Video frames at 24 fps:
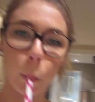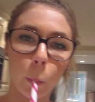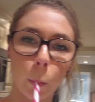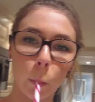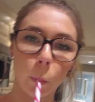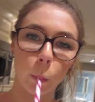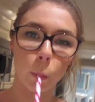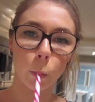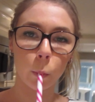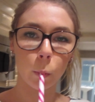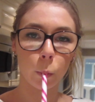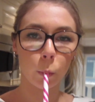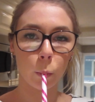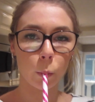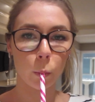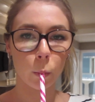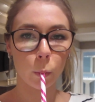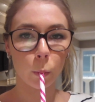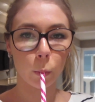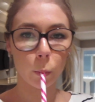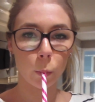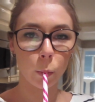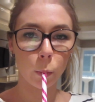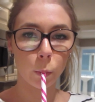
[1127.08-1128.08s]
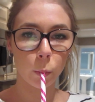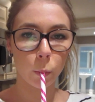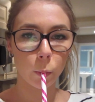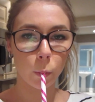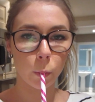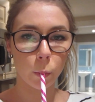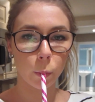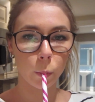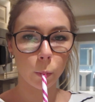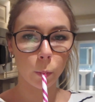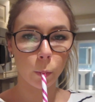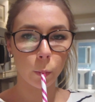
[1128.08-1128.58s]

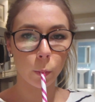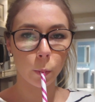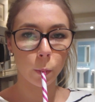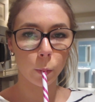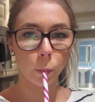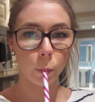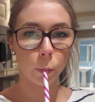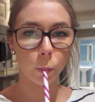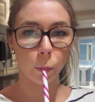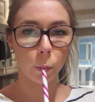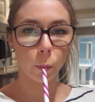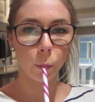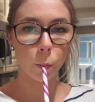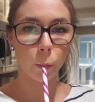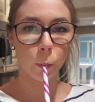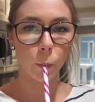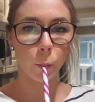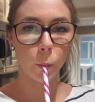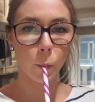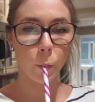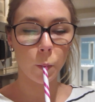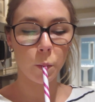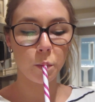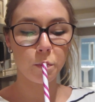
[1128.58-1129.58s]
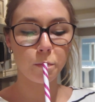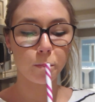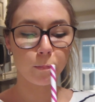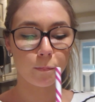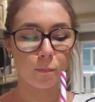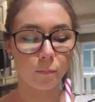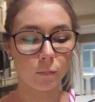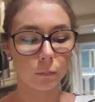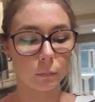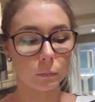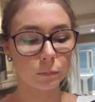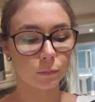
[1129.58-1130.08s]

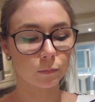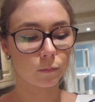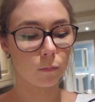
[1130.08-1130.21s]
Nothing is said.